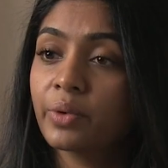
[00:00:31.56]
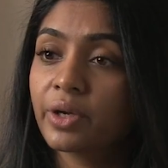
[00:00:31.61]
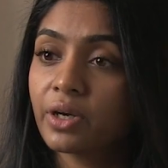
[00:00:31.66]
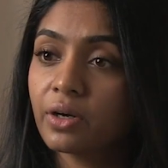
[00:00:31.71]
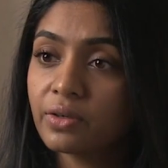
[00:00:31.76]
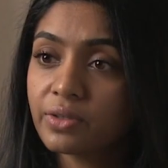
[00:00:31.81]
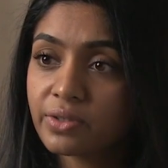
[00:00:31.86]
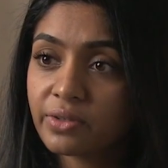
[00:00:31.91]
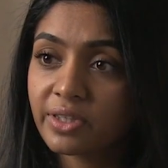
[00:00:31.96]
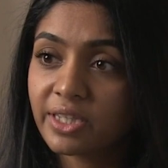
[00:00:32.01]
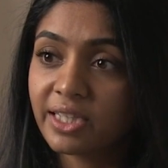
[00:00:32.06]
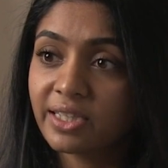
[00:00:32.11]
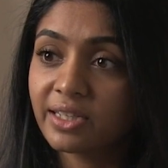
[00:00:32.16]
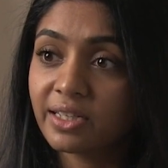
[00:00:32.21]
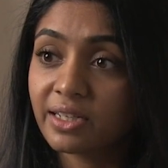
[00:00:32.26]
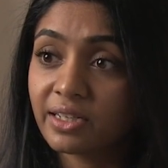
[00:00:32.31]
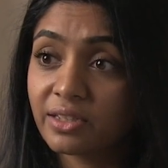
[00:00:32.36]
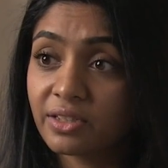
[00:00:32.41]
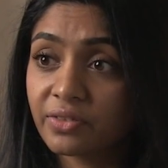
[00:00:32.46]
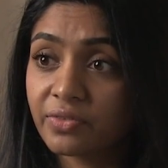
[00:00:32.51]
We also think
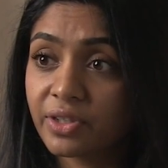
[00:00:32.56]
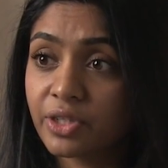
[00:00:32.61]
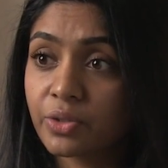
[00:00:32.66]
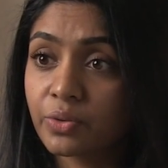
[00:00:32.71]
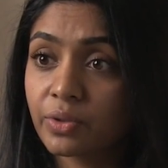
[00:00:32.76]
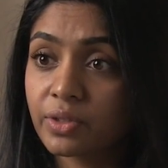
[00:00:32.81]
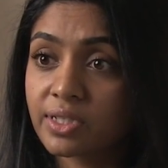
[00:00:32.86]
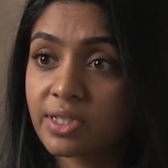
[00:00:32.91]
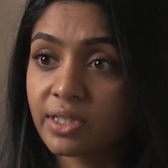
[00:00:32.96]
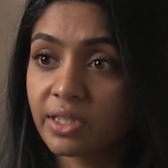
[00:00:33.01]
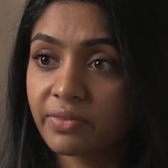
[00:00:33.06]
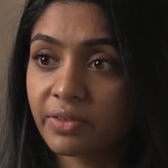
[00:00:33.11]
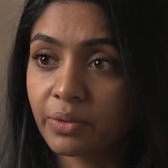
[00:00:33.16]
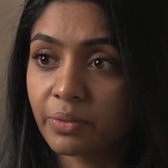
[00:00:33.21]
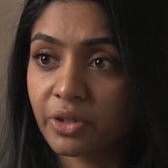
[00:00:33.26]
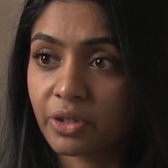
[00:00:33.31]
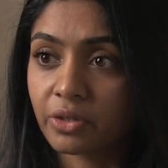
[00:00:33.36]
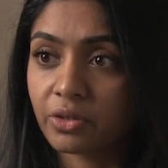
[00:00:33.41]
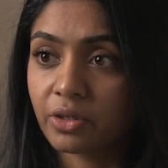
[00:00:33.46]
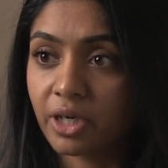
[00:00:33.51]
that individuals living
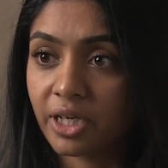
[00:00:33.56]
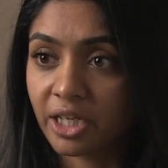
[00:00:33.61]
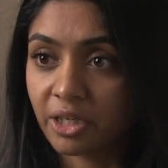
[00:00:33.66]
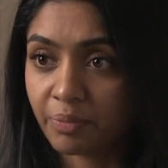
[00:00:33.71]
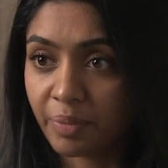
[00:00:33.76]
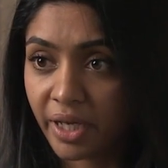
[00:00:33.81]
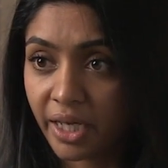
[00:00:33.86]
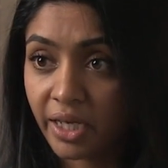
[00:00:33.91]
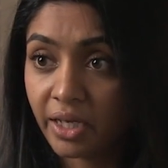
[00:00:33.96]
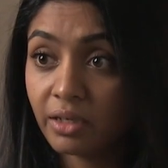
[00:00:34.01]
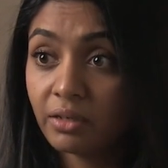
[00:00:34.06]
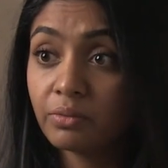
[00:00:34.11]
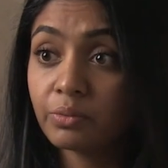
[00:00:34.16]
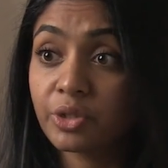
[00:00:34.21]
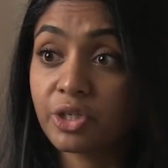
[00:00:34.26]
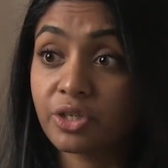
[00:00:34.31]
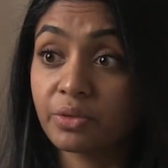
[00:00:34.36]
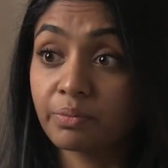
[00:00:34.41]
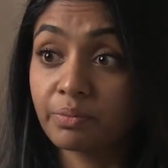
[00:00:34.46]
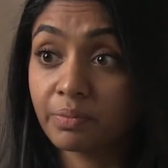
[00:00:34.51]
with chronic pain,
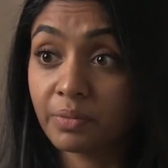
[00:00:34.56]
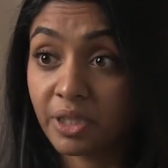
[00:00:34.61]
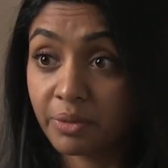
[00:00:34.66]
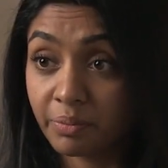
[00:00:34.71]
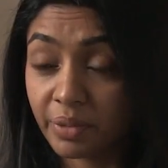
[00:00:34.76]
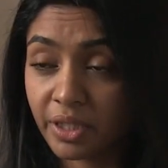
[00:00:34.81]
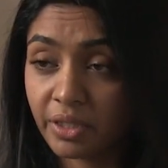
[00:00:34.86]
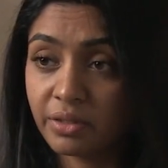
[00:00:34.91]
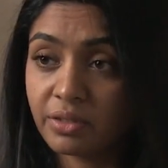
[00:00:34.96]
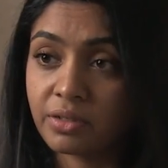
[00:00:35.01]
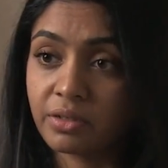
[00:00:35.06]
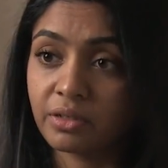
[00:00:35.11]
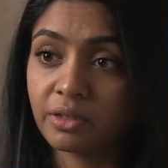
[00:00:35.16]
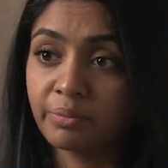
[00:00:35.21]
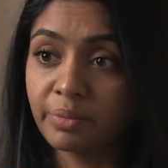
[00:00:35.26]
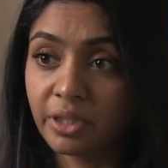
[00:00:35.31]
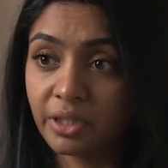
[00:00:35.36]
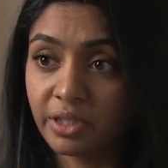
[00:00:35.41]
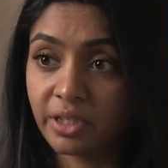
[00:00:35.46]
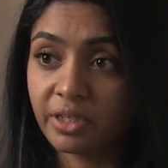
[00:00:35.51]
which impedes their
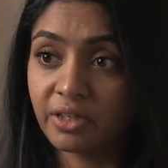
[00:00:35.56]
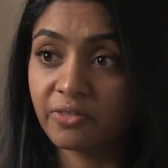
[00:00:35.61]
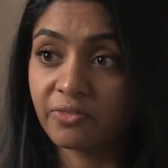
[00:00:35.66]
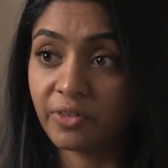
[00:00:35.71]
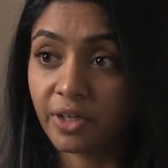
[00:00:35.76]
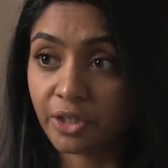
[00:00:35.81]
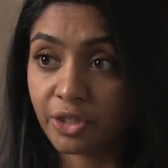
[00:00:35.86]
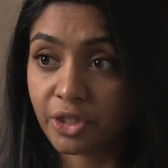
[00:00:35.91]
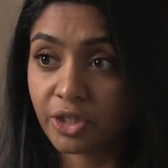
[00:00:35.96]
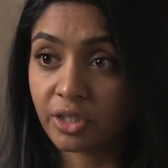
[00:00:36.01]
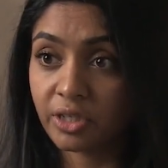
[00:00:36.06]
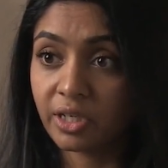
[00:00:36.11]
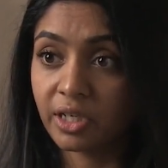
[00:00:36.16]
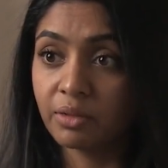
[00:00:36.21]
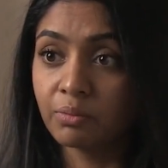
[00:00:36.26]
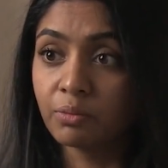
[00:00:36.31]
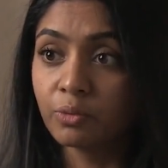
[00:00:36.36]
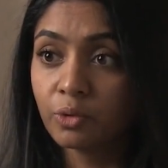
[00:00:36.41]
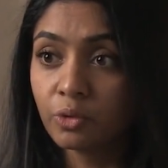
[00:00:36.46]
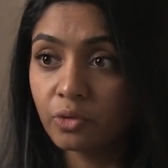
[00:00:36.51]
ability to function
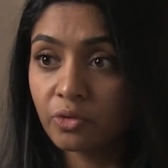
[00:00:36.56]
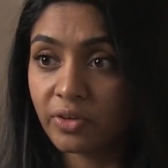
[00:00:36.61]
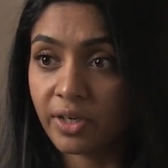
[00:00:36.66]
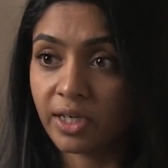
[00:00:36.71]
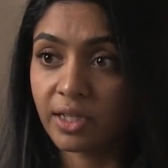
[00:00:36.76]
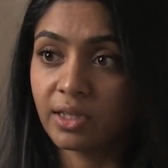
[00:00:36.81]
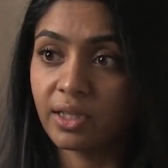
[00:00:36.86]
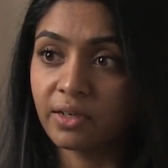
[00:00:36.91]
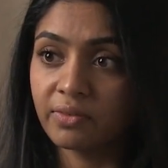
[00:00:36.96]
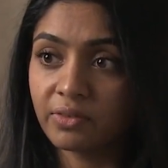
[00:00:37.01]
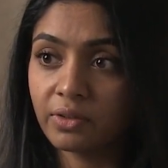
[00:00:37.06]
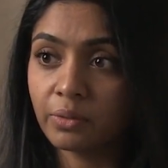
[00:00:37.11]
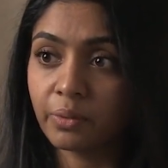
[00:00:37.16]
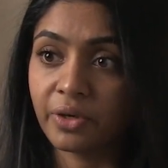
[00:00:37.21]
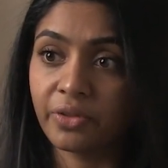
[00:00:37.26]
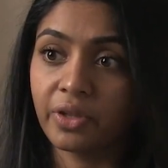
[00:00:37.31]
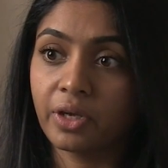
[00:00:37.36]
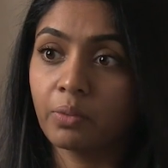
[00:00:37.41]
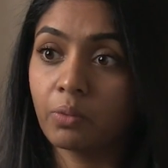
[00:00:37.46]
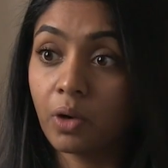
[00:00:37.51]
and move at a level
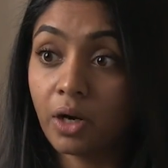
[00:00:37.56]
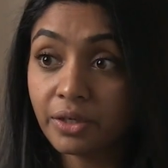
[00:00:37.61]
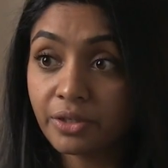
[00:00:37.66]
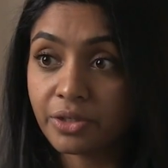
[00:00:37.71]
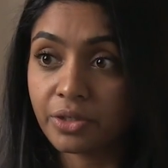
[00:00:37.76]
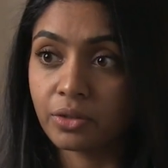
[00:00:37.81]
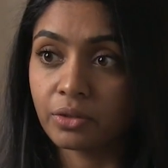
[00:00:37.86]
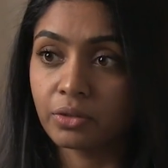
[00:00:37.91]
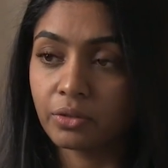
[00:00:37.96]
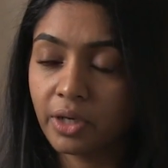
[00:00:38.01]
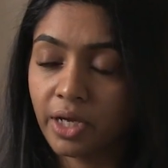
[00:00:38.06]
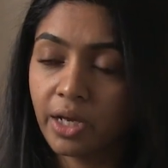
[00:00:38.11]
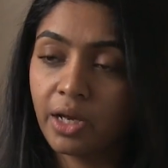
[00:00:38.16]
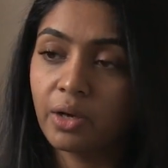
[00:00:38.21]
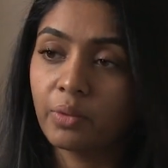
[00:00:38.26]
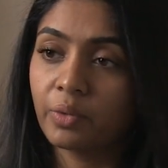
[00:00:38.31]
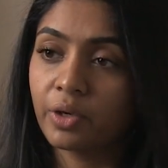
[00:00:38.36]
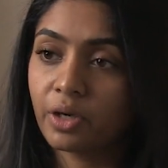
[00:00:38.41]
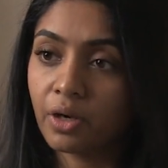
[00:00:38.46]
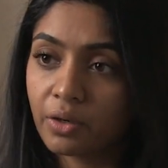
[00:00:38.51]
where they want to,
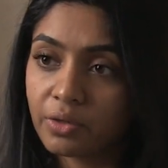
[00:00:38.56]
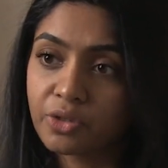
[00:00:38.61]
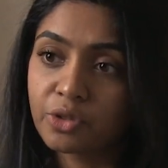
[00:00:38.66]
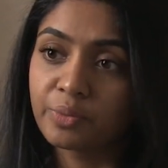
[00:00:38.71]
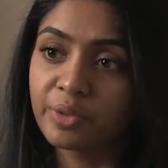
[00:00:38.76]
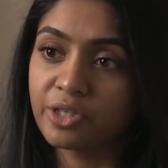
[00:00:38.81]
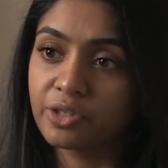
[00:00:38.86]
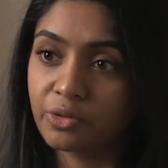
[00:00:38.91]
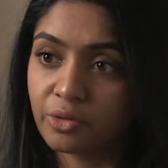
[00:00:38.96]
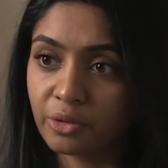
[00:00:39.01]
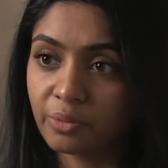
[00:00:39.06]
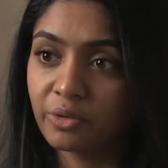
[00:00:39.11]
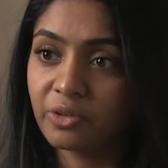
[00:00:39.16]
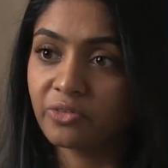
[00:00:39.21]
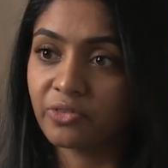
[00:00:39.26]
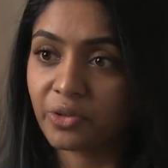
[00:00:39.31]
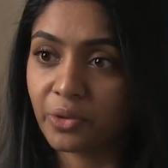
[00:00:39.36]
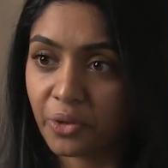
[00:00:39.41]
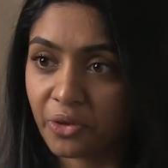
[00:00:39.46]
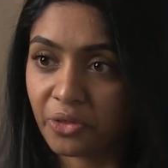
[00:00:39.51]
would also be suitable
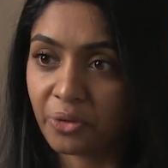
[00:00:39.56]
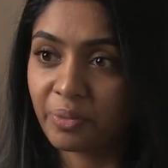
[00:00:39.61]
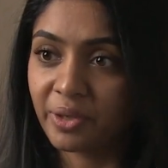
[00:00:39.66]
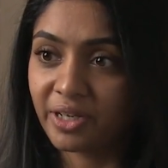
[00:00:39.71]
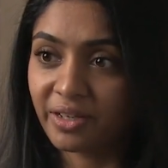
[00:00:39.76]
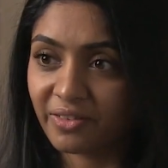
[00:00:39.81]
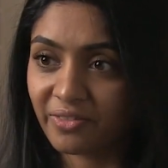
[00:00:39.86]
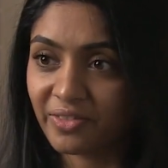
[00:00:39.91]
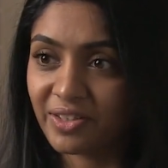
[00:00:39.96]
for orthopaedic